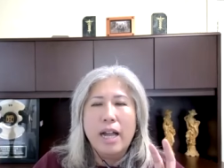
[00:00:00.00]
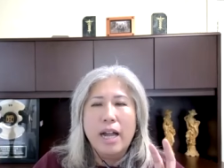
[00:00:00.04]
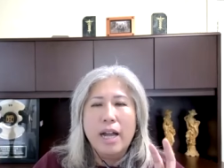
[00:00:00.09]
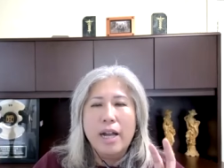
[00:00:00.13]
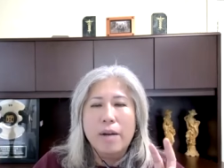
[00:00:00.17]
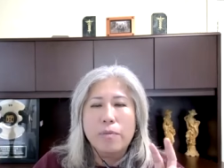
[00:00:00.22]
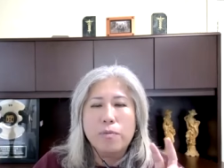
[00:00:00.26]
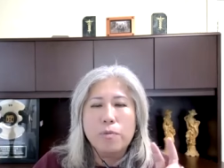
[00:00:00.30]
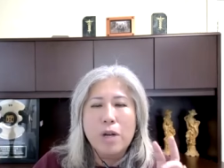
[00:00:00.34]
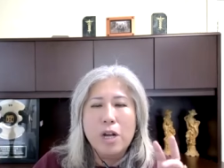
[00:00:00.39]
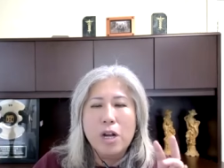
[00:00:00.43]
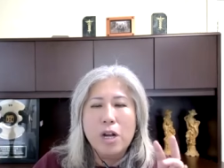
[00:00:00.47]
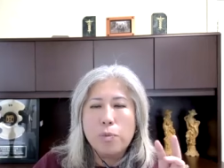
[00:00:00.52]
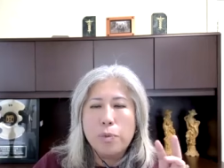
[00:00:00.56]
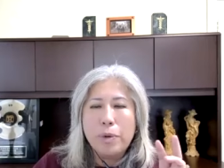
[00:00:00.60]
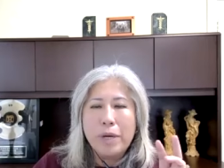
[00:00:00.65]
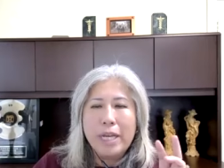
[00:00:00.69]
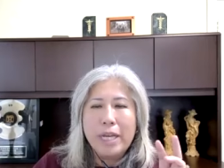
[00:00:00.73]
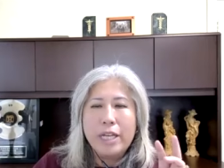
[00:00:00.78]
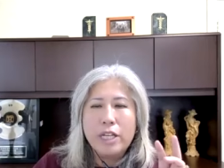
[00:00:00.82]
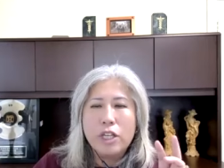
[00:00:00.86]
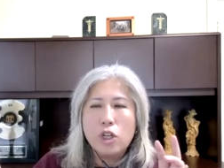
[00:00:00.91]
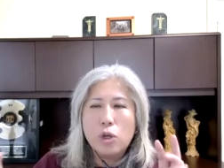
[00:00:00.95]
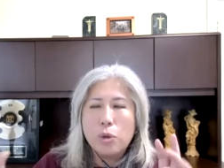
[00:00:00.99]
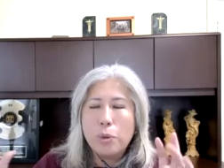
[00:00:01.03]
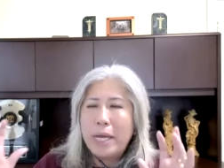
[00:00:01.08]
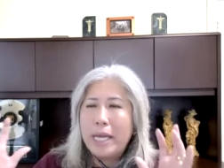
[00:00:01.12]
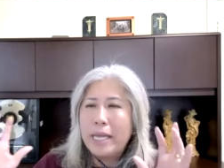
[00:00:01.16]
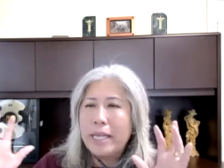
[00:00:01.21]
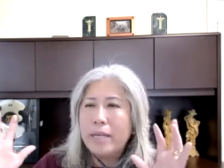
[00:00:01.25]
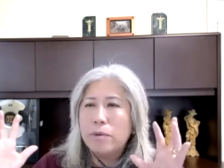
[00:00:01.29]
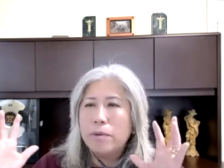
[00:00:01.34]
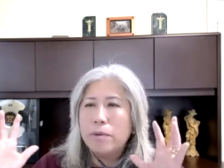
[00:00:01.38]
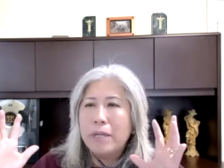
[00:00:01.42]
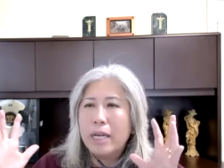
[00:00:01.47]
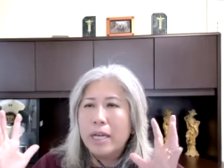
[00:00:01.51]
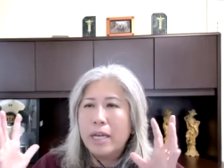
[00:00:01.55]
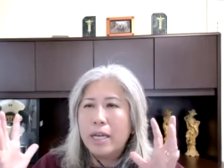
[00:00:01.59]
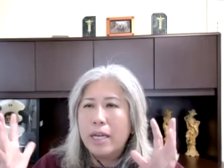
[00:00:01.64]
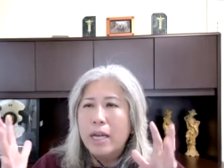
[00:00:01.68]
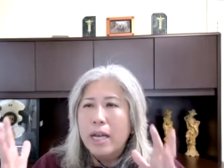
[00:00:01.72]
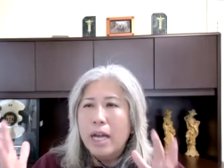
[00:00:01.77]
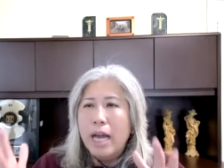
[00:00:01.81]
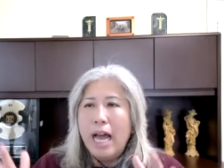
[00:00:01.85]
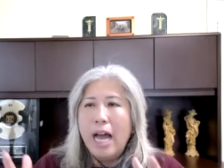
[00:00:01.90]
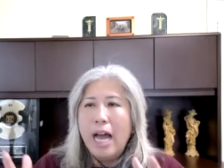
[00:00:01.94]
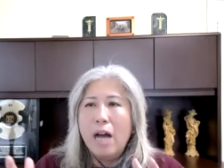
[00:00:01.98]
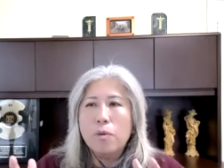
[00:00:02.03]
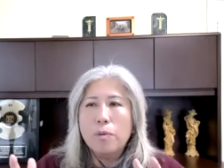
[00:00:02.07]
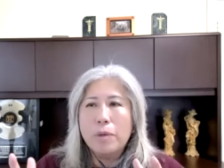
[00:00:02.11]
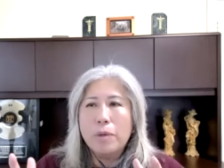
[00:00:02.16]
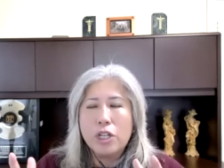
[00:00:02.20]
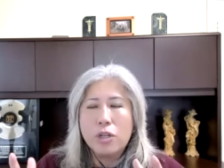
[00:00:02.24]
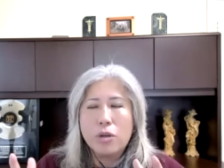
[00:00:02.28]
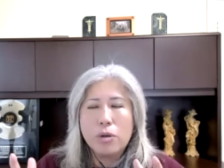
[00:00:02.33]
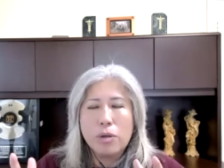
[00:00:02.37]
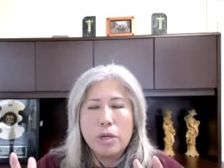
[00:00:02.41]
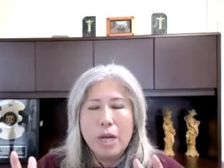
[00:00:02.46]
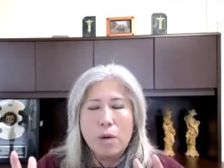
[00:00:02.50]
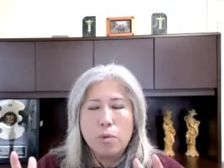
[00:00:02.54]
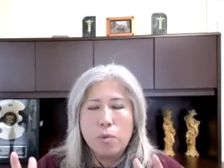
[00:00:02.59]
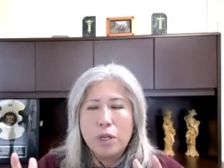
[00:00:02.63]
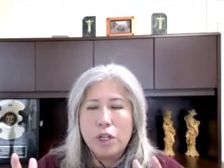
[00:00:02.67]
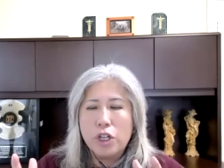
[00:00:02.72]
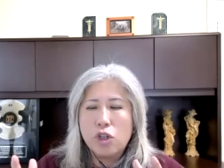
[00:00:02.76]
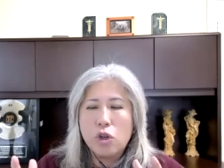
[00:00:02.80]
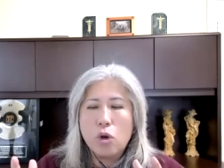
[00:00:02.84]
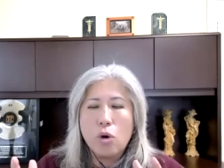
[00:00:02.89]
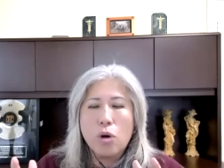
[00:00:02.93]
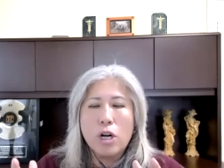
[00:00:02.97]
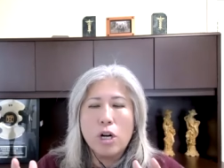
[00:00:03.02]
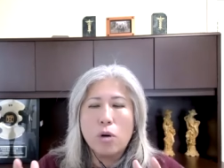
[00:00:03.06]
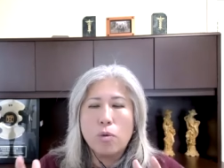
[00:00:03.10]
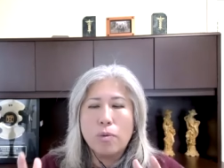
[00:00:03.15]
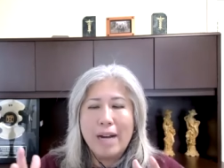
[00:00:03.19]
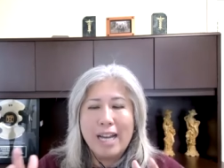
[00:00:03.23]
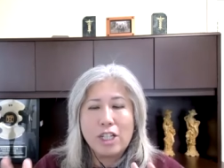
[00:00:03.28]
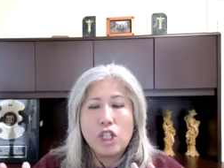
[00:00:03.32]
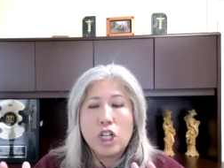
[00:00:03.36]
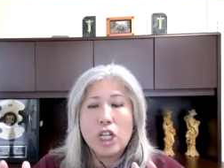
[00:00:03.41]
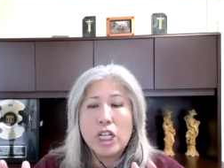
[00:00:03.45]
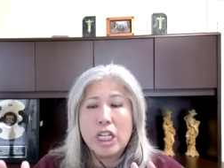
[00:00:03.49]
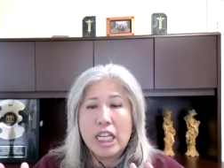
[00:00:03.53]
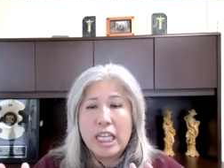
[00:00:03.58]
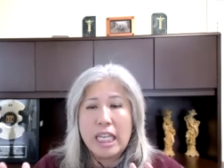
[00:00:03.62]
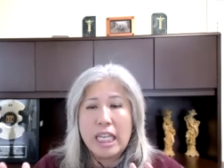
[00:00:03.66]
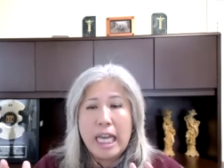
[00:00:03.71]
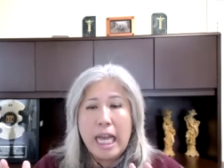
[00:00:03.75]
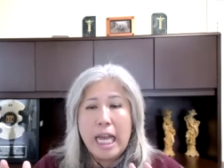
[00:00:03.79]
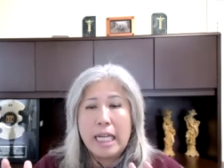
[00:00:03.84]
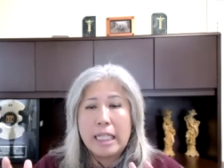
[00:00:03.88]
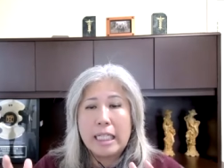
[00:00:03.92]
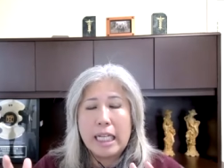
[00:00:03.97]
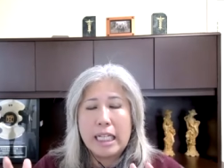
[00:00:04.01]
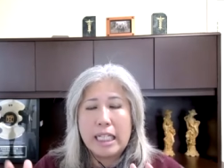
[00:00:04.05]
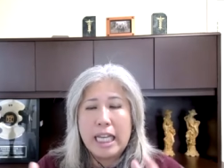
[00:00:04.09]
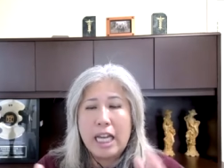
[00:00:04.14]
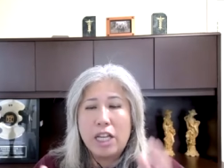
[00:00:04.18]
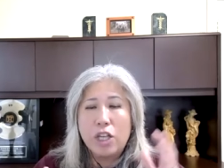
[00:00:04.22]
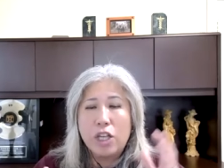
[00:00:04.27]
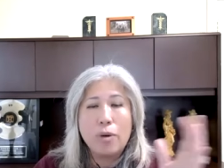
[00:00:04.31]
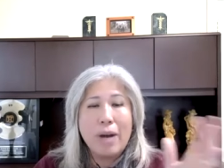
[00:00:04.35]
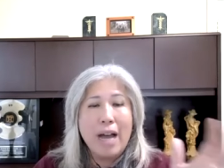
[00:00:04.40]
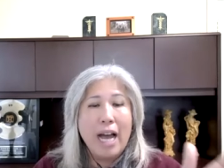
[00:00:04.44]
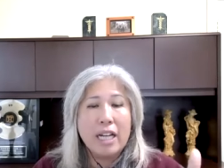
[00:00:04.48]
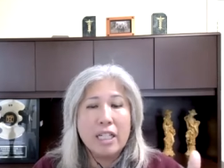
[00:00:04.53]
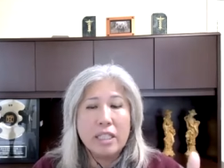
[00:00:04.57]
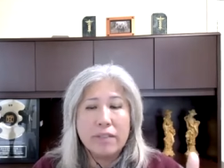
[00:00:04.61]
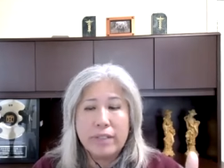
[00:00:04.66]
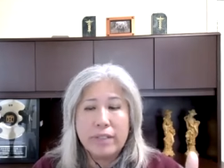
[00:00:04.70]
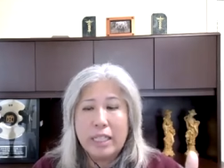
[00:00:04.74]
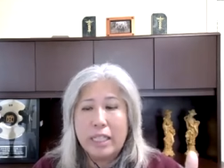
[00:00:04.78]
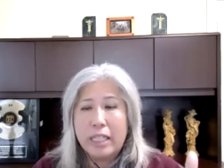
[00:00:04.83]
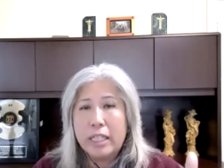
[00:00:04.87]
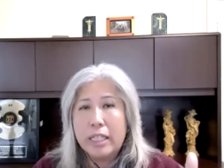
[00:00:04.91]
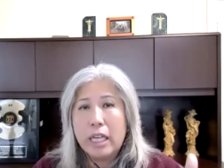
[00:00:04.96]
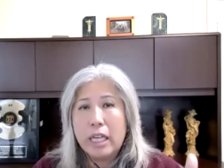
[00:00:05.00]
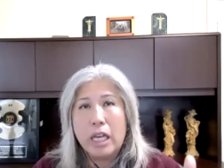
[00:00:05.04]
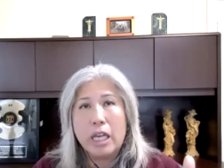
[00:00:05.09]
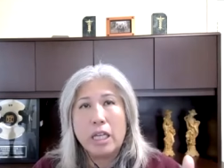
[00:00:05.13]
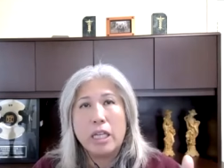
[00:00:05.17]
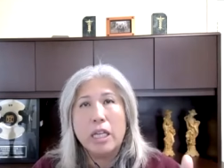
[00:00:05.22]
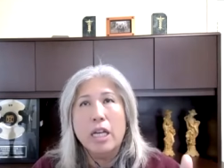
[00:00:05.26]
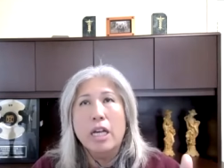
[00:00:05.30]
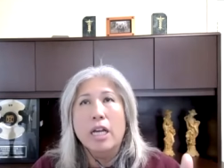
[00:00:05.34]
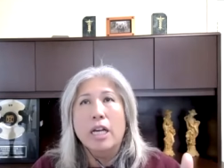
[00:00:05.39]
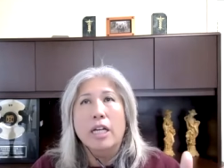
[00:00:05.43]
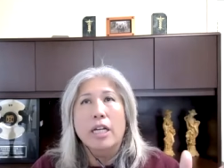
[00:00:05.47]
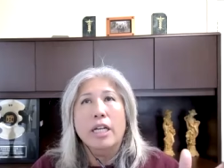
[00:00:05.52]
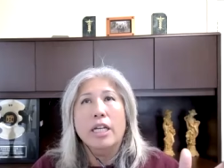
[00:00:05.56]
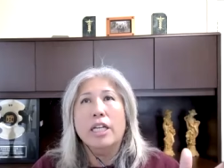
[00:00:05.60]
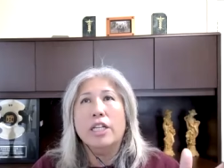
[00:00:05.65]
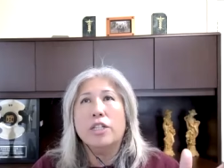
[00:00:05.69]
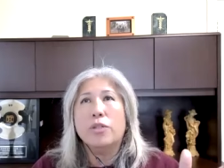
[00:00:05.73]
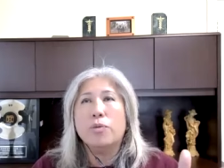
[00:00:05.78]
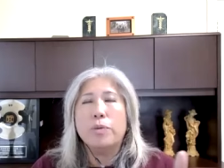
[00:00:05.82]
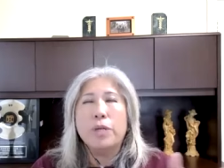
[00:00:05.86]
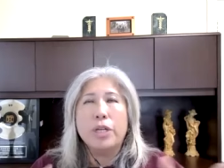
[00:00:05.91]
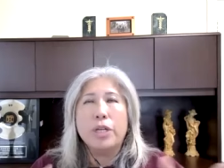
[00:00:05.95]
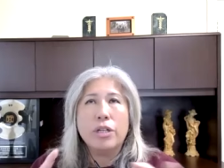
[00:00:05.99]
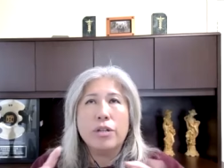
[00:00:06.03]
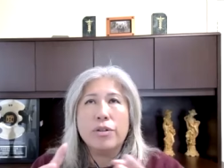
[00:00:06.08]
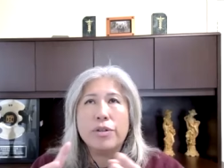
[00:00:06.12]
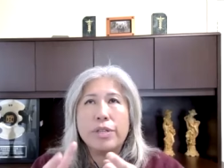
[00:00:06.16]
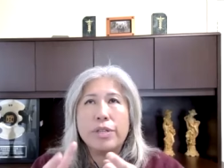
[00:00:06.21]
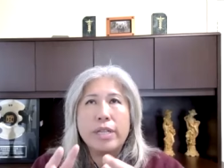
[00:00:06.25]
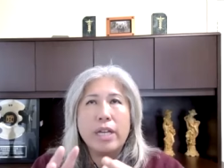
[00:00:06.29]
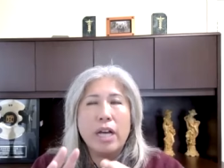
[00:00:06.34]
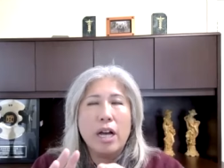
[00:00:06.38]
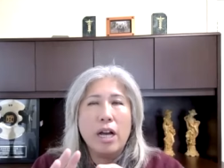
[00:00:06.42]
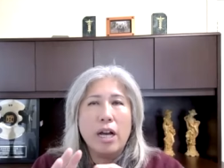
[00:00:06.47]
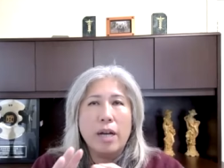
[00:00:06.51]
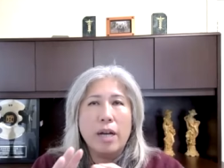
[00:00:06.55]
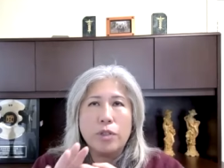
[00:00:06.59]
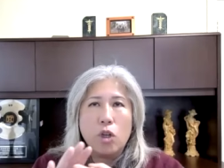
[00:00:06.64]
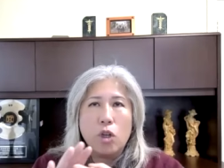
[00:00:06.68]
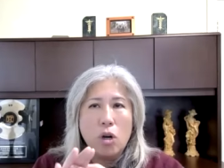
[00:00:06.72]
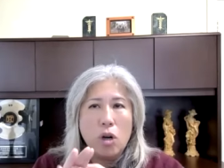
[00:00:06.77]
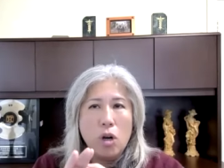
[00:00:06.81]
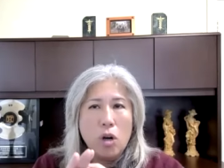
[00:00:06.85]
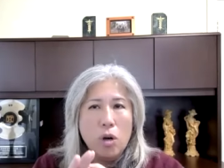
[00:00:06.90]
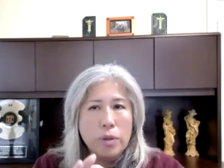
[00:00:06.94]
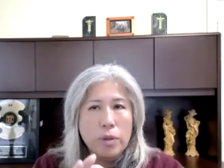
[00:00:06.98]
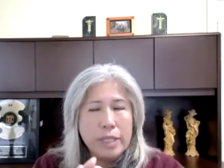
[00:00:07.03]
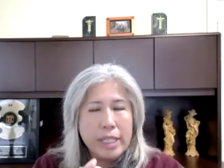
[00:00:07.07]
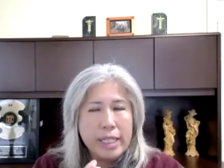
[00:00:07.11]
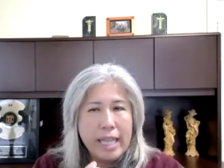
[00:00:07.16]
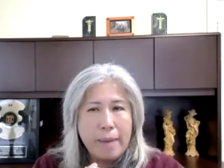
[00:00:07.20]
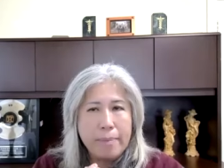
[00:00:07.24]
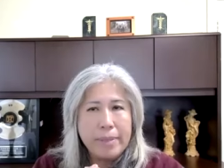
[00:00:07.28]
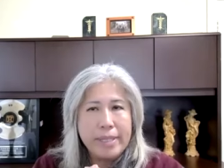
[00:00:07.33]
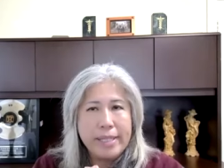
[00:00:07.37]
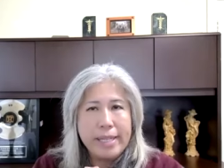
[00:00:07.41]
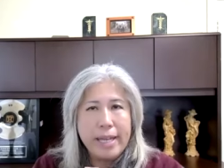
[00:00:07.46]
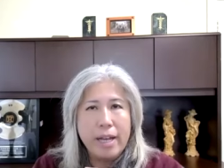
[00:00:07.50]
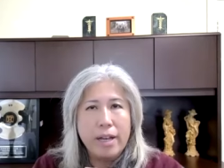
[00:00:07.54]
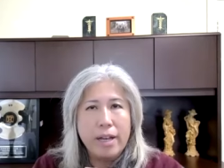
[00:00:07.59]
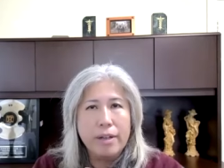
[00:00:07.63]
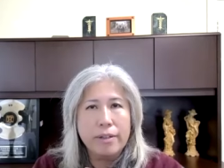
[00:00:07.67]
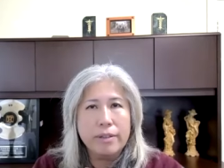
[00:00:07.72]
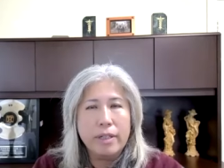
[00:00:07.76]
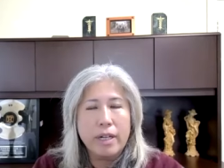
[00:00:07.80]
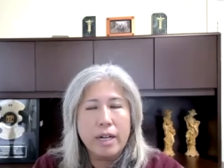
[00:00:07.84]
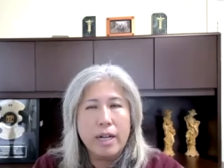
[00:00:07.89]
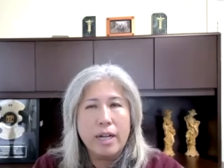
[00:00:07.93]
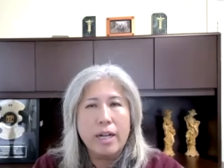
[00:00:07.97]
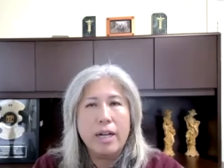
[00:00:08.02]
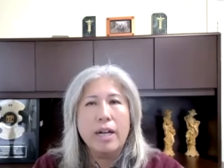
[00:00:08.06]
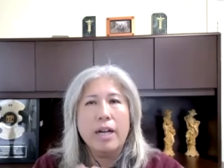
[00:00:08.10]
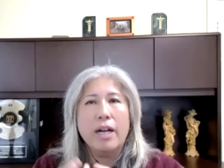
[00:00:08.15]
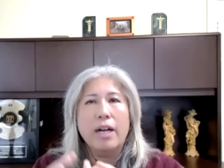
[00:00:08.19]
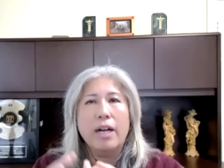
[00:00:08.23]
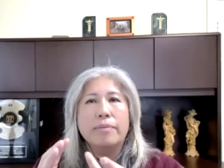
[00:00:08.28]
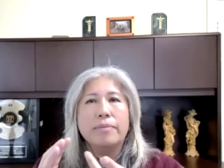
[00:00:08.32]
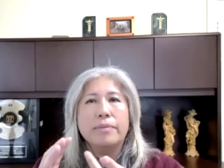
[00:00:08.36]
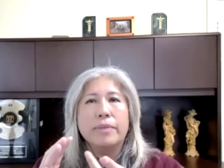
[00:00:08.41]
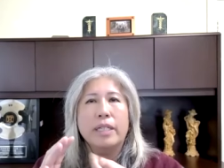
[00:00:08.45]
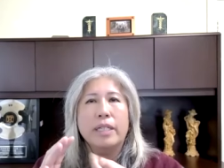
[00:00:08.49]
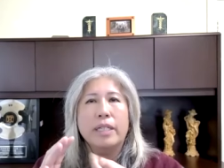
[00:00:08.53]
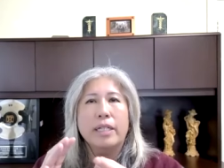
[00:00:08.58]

I, uh, where we treat we how we treat, uh, restore erection again and get you out of ED is we use um, your own stem cell um,